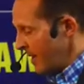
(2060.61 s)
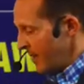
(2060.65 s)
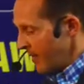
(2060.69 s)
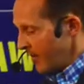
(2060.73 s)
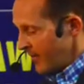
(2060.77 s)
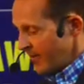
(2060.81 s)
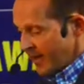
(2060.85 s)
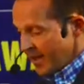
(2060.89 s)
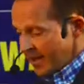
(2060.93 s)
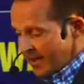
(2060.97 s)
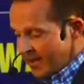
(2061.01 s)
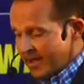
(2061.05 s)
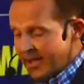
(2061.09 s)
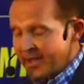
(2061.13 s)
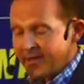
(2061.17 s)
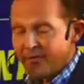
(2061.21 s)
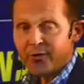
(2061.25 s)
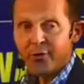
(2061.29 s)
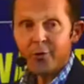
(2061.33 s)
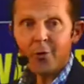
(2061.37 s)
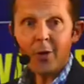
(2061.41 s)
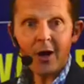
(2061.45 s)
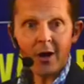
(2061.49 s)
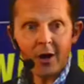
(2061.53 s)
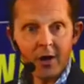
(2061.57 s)
Then,
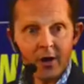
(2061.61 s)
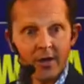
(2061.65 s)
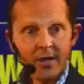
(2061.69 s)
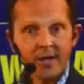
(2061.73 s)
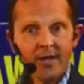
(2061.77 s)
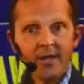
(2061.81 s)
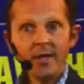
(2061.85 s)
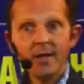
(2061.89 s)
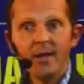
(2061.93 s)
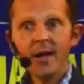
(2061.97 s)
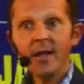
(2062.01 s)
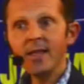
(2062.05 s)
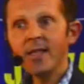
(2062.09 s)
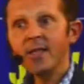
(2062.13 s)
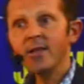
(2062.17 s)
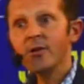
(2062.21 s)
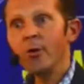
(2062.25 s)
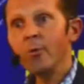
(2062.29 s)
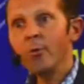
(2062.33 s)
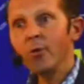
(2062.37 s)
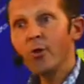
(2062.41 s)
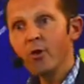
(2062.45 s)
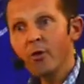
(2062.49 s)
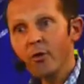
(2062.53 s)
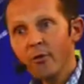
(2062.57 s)
if you are lucky and it
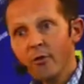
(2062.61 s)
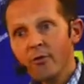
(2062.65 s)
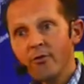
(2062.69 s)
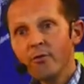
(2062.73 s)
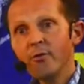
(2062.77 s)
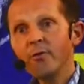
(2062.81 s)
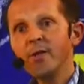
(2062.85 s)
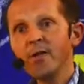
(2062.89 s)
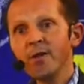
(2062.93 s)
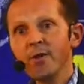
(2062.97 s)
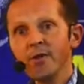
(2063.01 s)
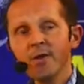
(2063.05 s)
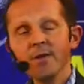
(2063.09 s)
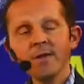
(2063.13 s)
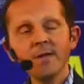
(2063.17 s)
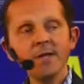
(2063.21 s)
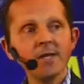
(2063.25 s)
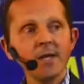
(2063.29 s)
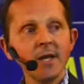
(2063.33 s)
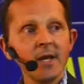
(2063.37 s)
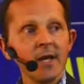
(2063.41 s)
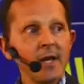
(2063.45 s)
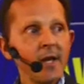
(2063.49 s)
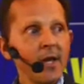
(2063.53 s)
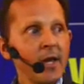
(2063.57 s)
comes close to the
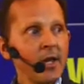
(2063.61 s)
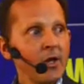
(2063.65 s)
Earth,